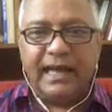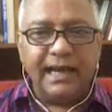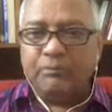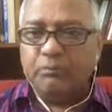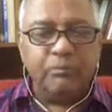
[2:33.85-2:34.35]

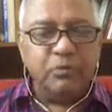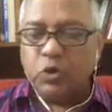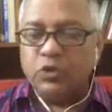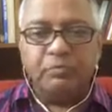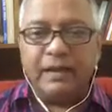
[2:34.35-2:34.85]
And I
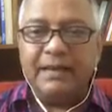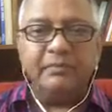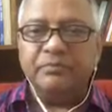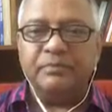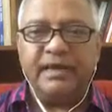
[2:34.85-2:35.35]
don't
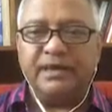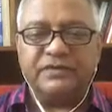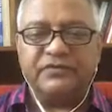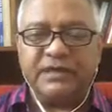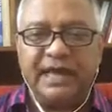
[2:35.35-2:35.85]
blame
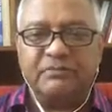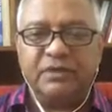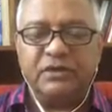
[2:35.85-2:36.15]
parents for that,